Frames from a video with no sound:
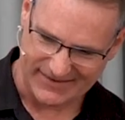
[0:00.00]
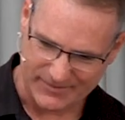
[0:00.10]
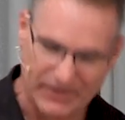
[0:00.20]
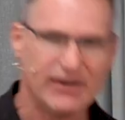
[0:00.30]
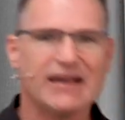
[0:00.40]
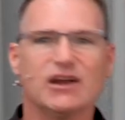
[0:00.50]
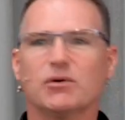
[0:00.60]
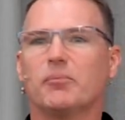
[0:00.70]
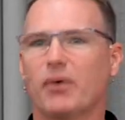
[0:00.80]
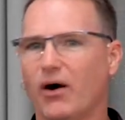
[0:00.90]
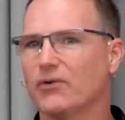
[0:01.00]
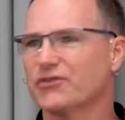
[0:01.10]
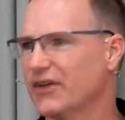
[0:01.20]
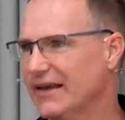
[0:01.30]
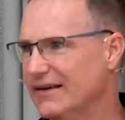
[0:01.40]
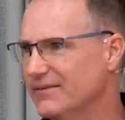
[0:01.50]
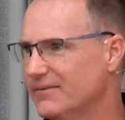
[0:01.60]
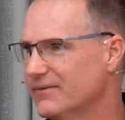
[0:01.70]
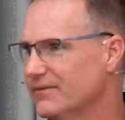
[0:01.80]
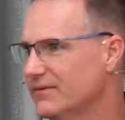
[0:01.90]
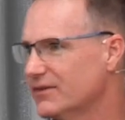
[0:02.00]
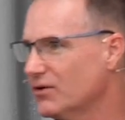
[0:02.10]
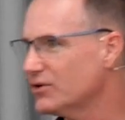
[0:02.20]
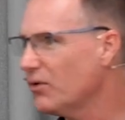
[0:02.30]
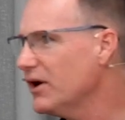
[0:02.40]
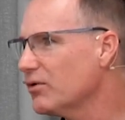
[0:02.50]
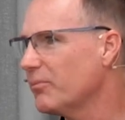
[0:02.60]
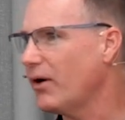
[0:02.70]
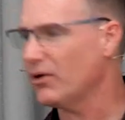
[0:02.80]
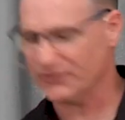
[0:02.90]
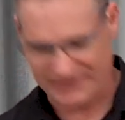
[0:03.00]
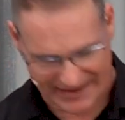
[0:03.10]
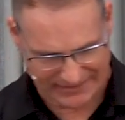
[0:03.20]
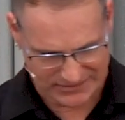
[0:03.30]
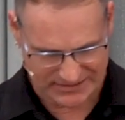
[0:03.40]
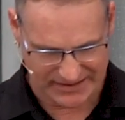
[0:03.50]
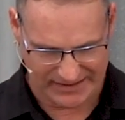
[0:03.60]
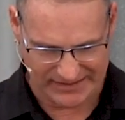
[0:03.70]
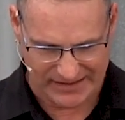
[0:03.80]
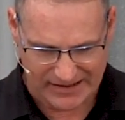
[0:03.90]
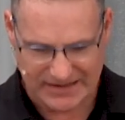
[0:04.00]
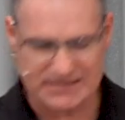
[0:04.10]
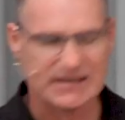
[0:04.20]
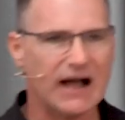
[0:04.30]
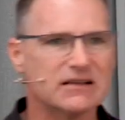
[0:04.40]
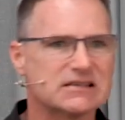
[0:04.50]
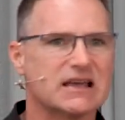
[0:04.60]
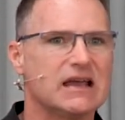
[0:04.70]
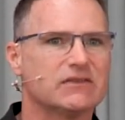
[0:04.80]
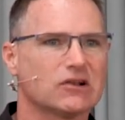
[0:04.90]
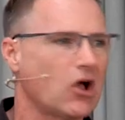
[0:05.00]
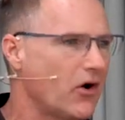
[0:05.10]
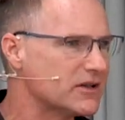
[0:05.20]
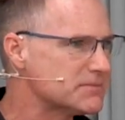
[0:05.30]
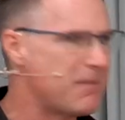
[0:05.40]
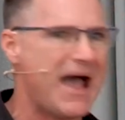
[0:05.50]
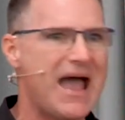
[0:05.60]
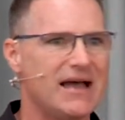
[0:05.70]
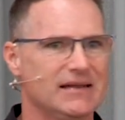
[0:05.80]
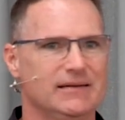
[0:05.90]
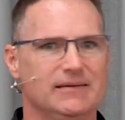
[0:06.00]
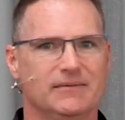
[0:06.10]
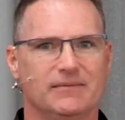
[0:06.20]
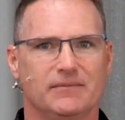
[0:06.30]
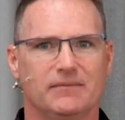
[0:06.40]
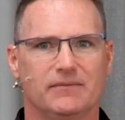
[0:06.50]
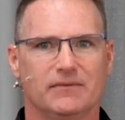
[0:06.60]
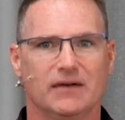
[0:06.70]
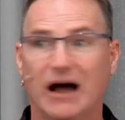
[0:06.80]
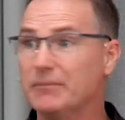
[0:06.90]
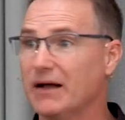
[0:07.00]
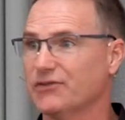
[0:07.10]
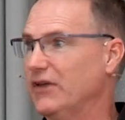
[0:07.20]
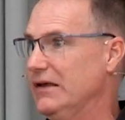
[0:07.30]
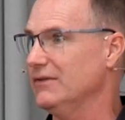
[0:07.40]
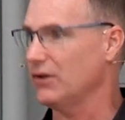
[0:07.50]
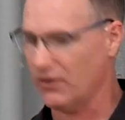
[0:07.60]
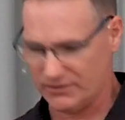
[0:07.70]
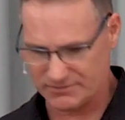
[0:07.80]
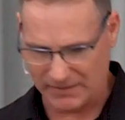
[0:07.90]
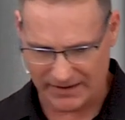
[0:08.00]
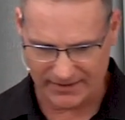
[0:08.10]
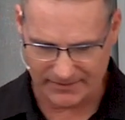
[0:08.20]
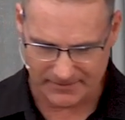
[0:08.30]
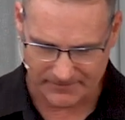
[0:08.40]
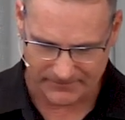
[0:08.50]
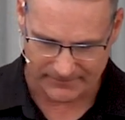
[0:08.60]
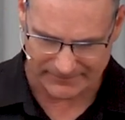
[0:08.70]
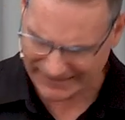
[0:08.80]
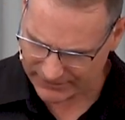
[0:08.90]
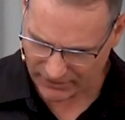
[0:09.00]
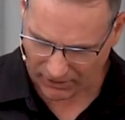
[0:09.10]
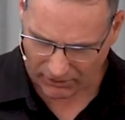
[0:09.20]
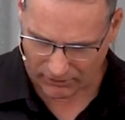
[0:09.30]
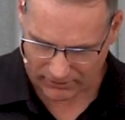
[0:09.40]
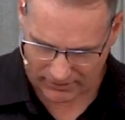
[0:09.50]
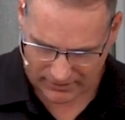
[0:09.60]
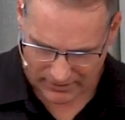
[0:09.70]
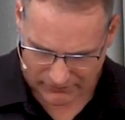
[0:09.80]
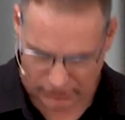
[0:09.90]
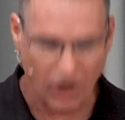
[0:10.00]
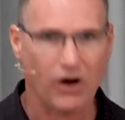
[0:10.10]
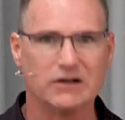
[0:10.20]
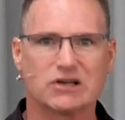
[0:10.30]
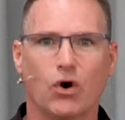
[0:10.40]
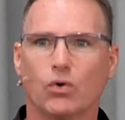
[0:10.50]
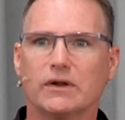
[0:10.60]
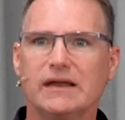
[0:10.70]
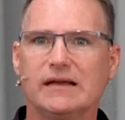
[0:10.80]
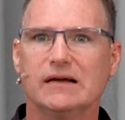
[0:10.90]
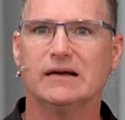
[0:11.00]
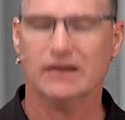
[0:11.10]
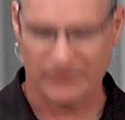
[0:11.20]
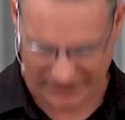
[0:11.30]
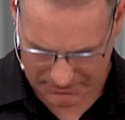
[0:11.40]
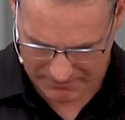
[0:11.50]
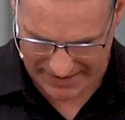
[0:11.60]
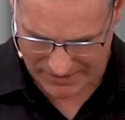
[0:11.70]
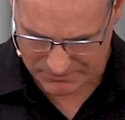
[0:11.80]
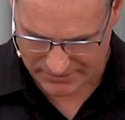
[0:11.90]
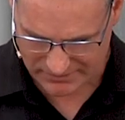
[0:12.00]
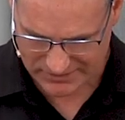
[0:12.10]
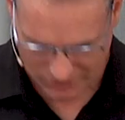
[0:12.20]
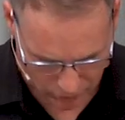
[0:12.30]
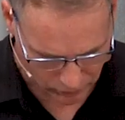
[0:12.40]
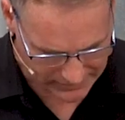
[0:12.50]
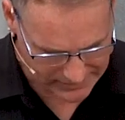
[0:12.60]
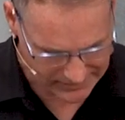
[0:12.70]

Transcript: Better yet, hear what Paul's saying. Don't, don't hear what Paul's not saying. He's not saying the law is bad. I'm not saying the law is bad. Not at all. The law is holy. The commandment is holy